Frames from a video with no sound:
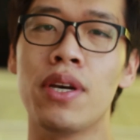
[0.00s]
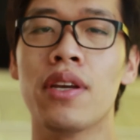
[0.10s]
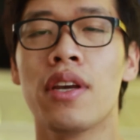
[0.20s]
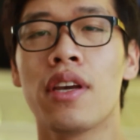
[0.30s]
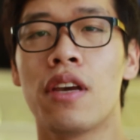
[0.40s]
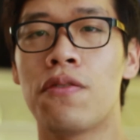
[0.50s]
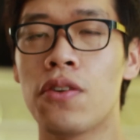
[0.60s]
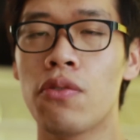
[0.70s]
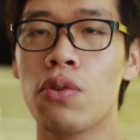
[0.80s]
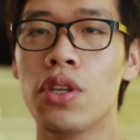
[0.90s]
But if
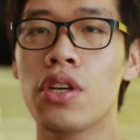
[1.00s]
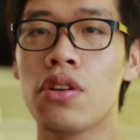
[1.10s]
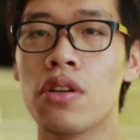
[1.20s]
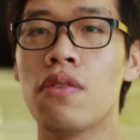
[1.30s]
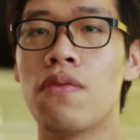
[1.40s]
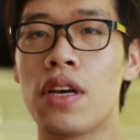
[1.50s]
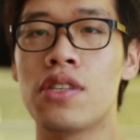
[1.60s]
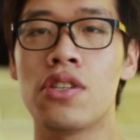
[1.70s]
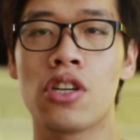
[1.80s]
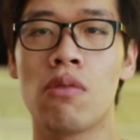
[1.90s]
you're really going to
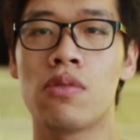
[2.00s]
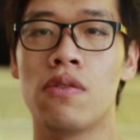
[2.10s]
invest in terms